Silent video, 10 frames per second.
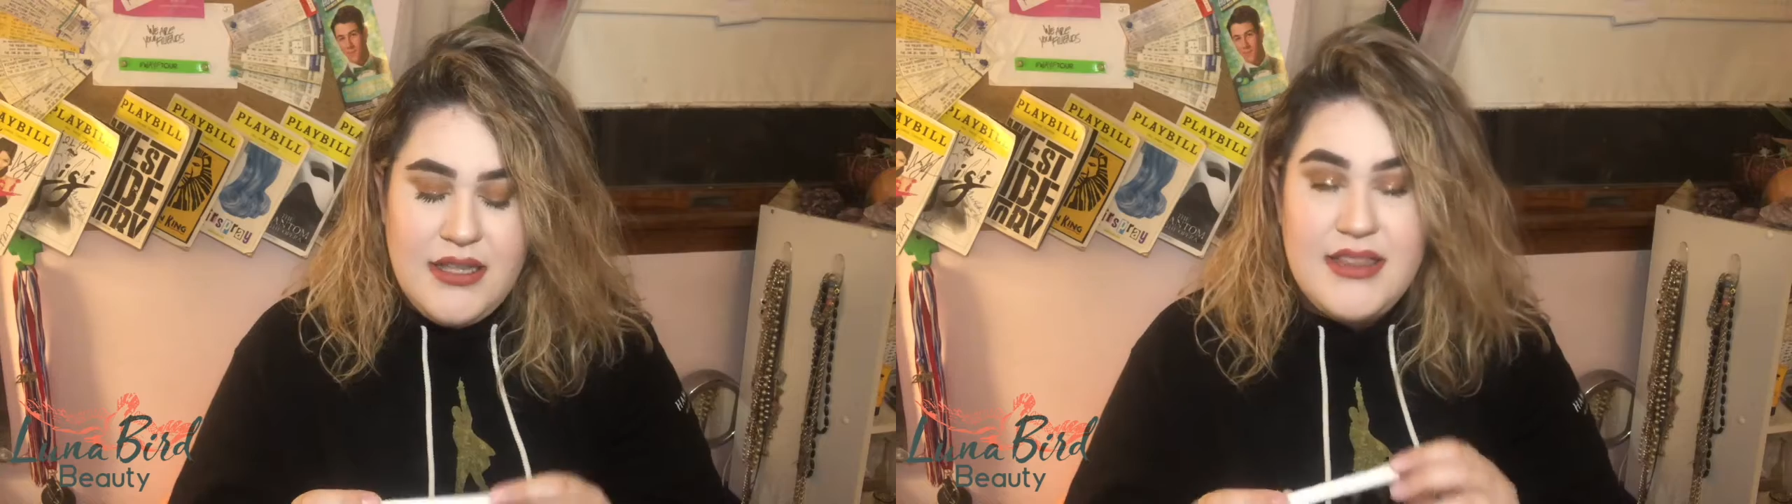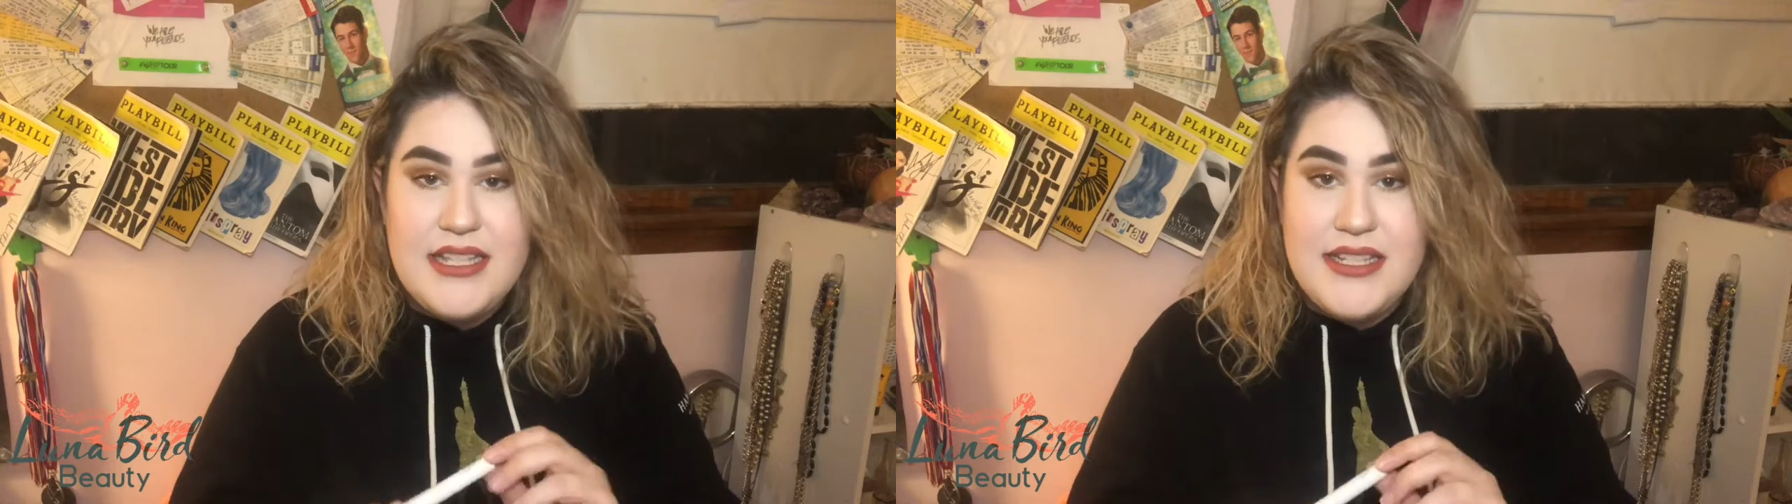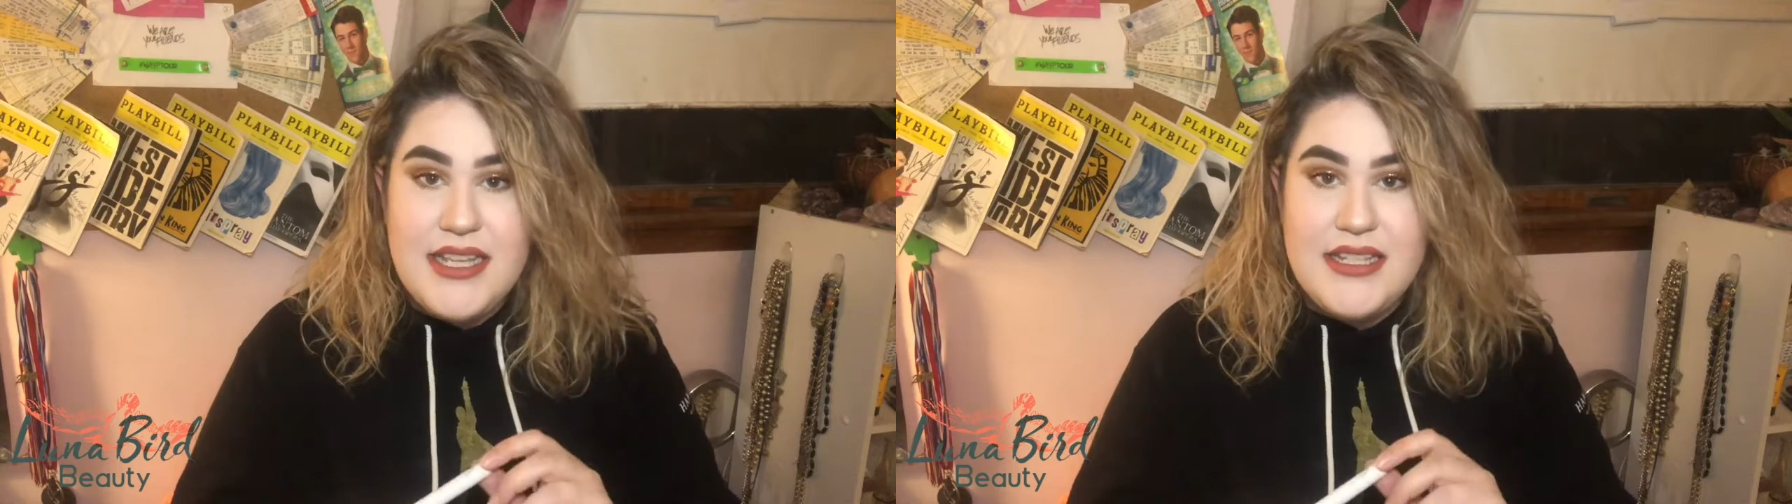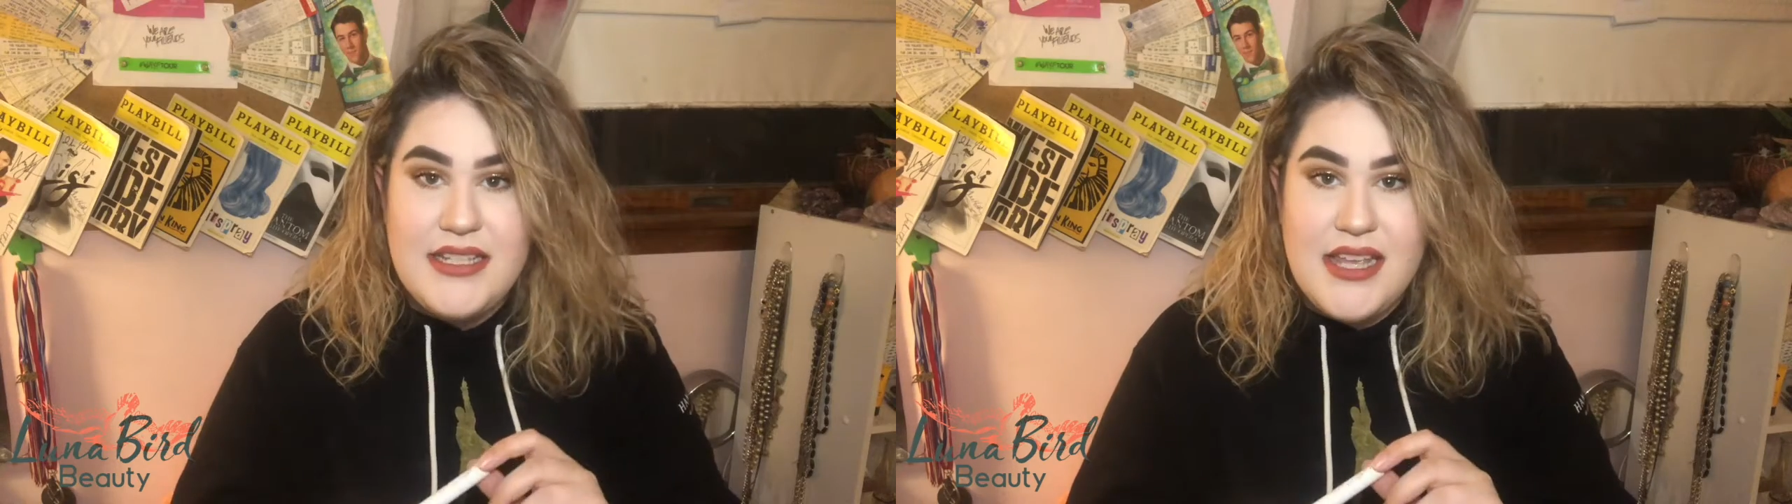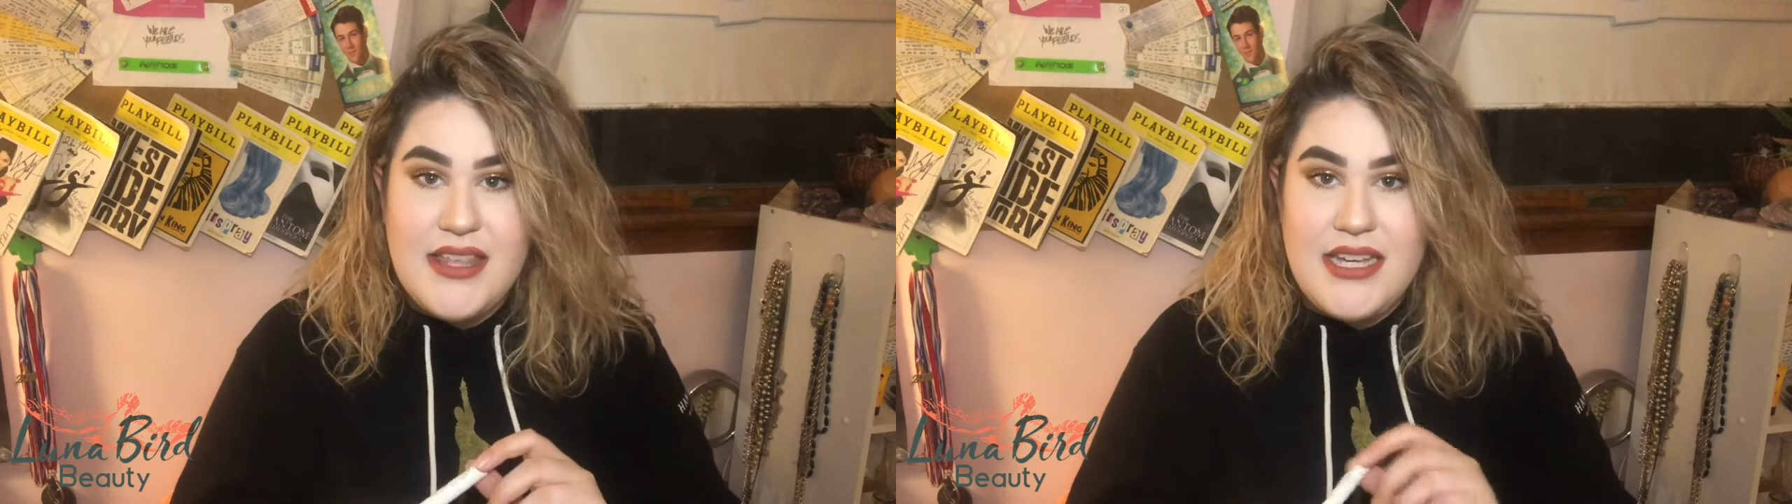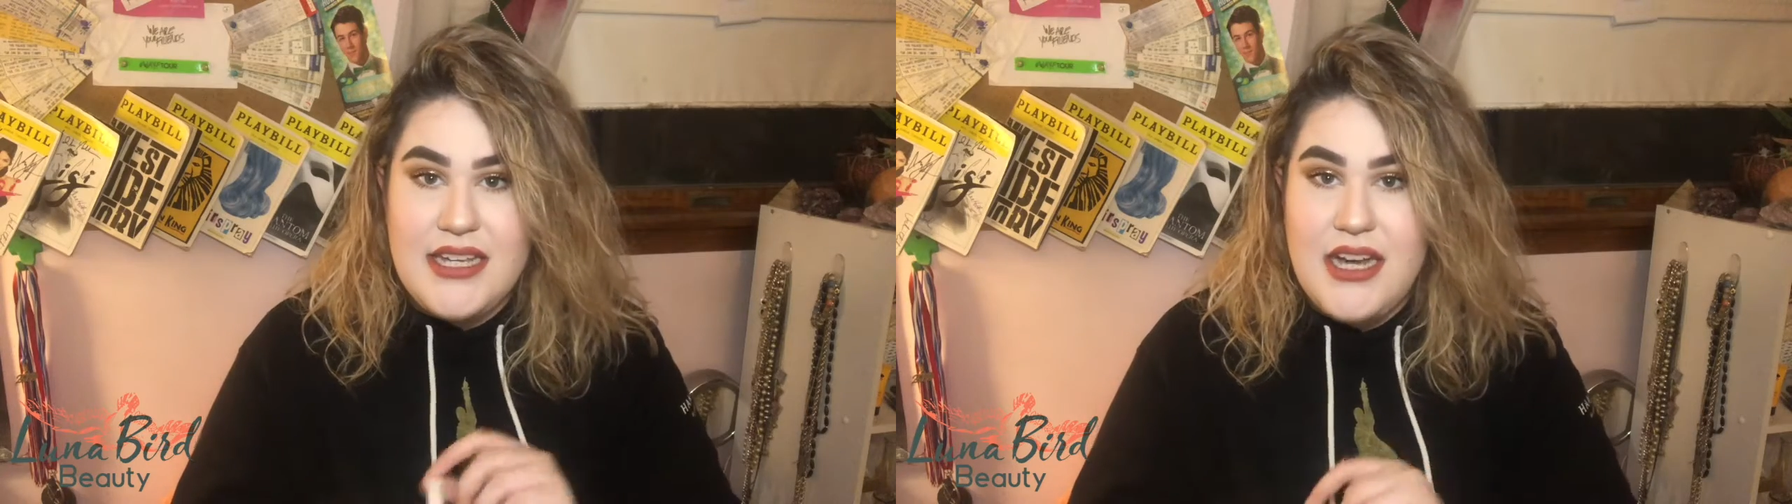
this is the